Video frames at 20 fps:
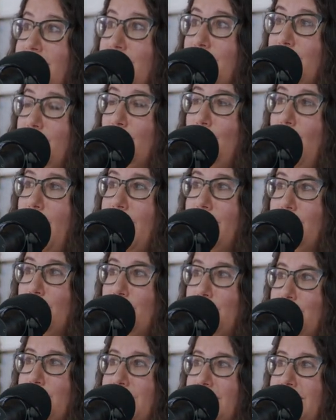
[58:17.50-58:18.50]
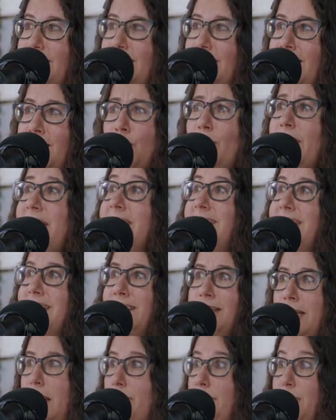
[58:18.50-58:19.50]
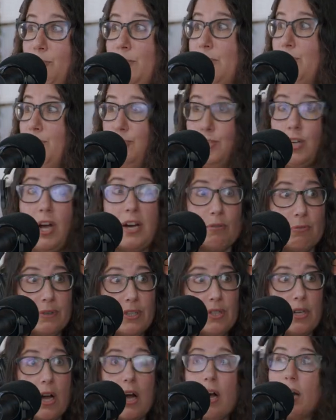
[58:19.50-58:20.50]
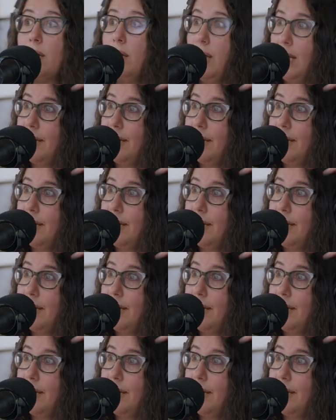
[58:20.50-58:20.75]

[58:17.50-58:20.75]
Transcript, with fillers: into the water, which was crazy. You, I mean, we shot a real car